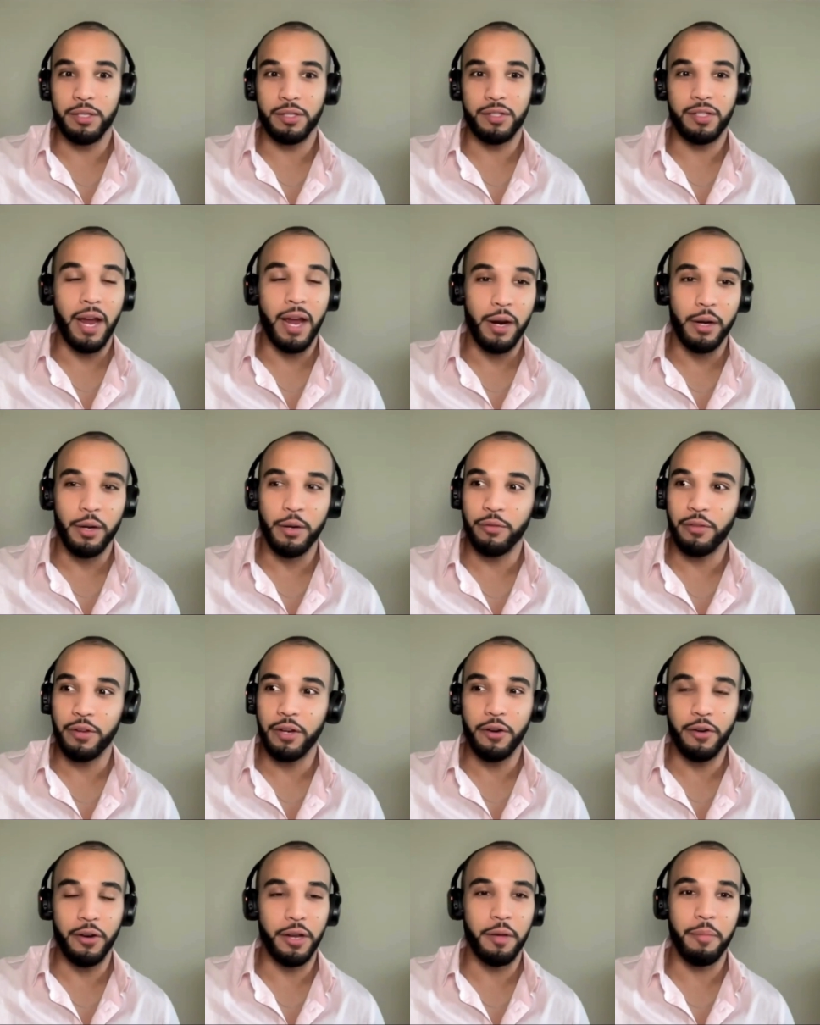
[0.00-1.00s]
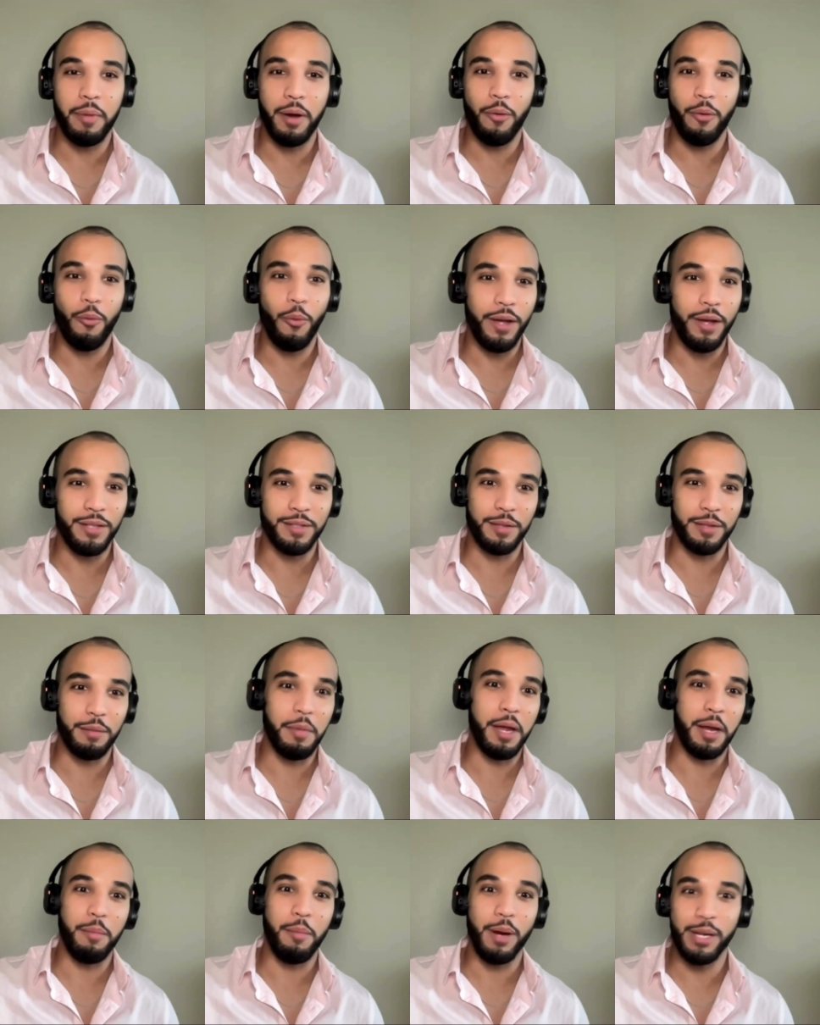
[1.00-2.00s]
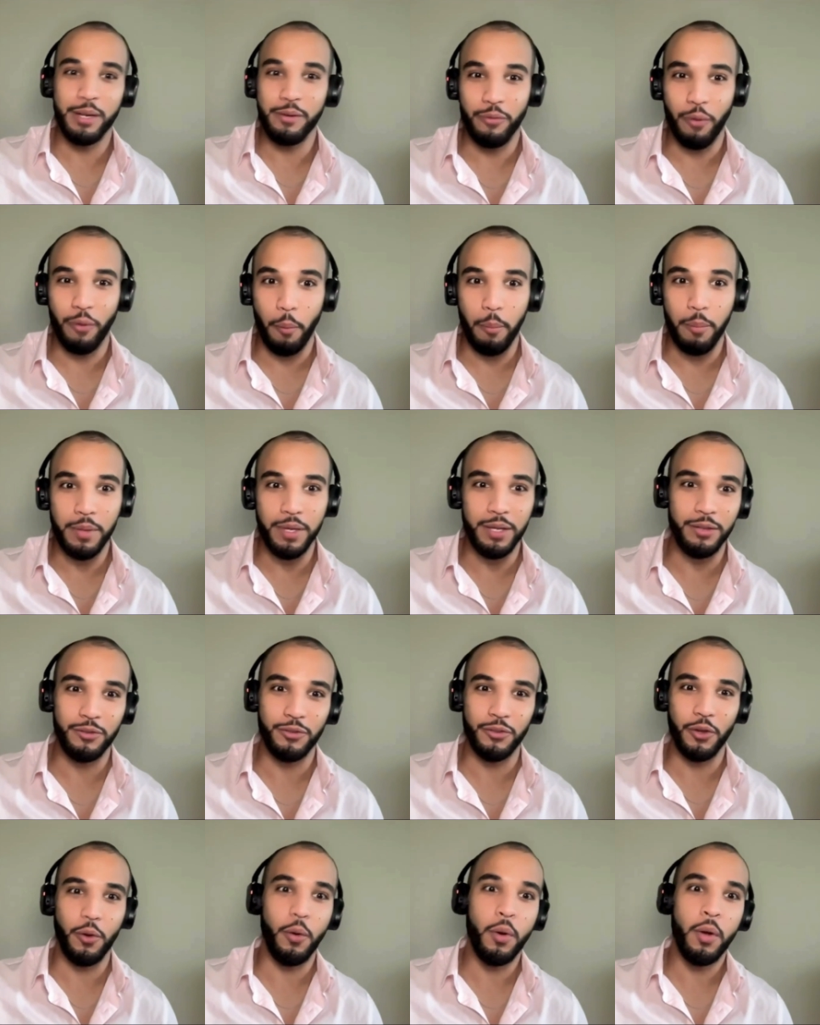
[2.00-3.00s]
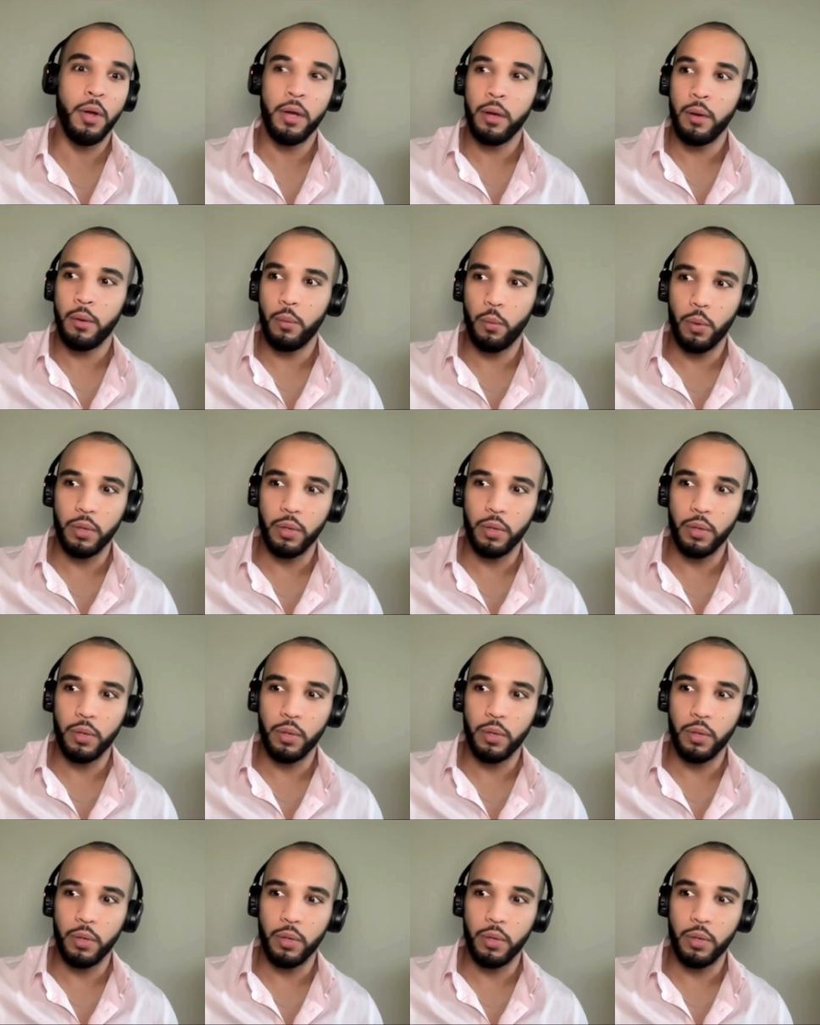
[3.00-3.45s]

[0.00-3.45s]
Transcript: my uncle Barry really is tired of hearing about ways to make money